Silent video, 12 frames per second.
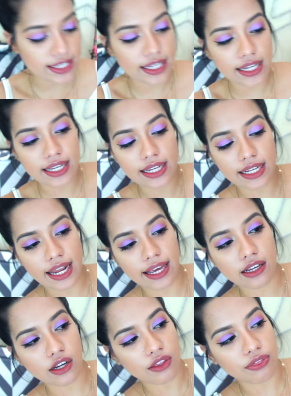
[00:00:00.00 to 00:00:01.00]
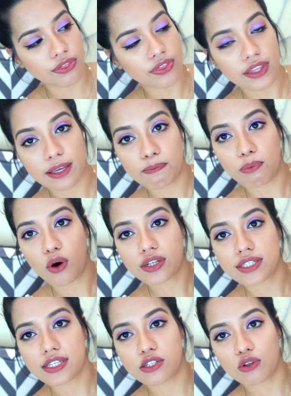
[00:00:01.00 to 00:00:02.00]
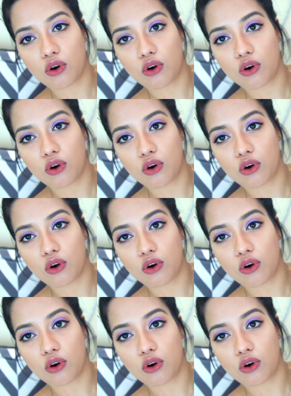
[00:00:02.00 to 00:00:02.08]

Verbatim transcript: see like the box is